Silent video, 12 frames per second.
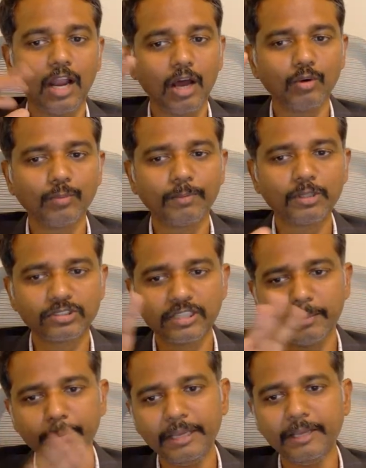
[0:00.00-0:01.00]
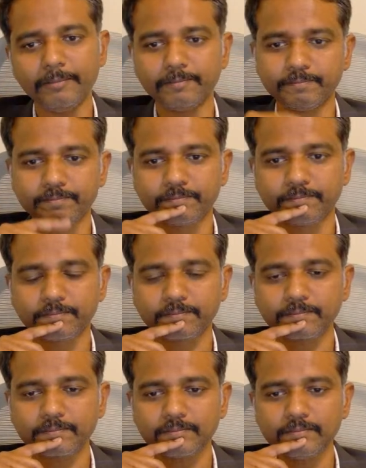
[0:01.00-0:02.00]
Now, person B,
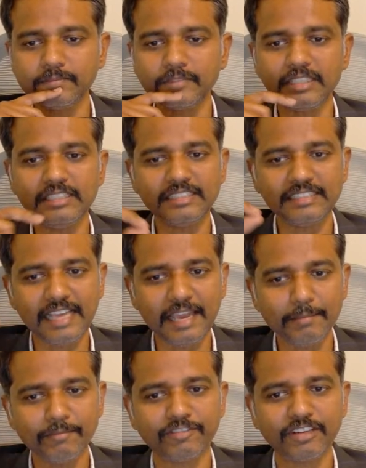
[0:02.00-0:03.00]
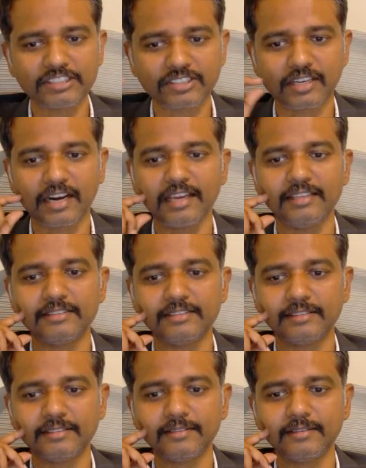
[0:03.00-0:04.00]
same first
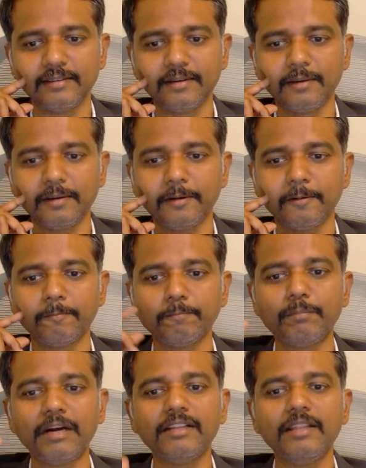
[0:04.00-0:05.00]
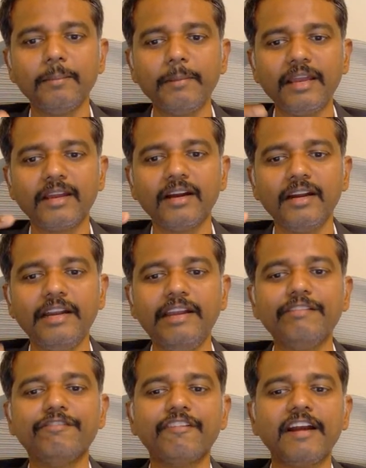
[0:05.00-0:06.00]
rise, but they make a
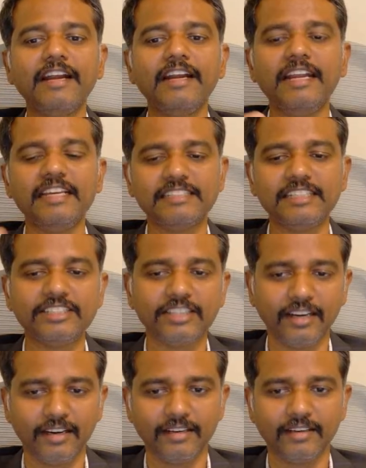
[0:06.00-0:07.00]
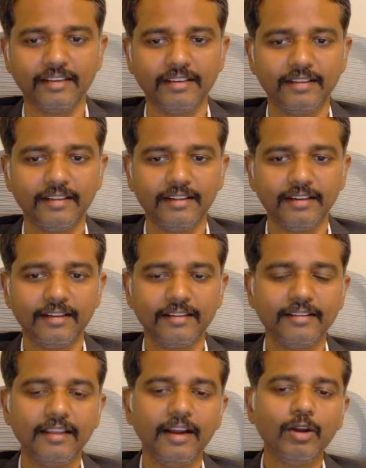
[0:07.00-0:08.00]
different decision.
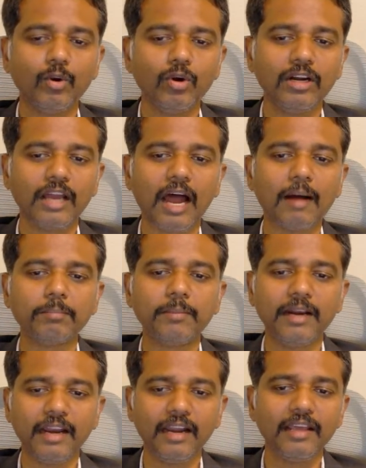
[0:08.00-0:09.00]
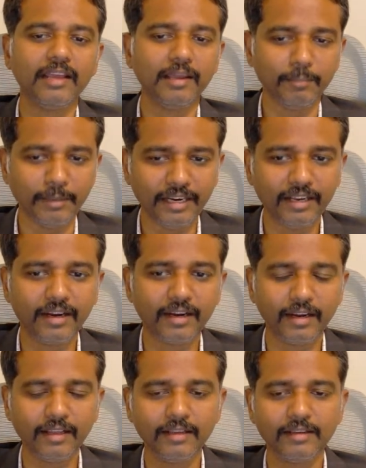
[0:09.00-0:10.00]
They don't upgrade
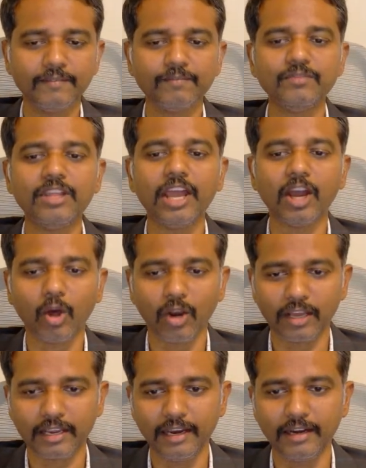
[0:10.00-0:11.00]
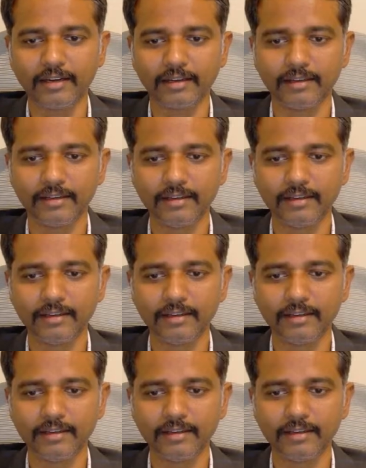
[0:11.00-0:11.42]
immediately, they allocate.